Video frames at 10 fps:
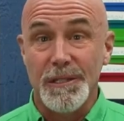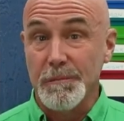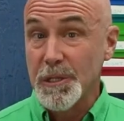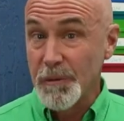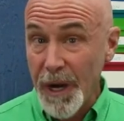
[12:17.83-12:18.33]

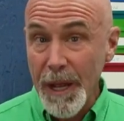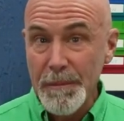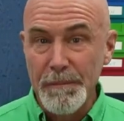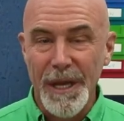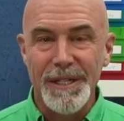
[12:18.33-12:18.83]

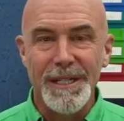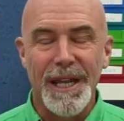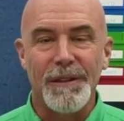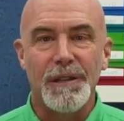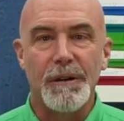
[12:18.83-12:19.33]
subscribe button
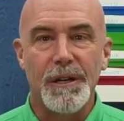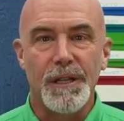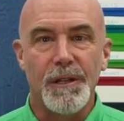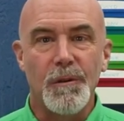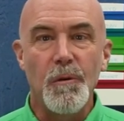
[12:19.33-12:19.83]
down there
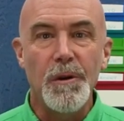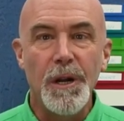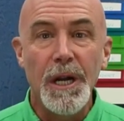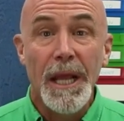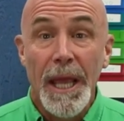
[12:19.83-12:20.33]
in the
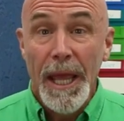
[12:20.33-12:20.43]
corner.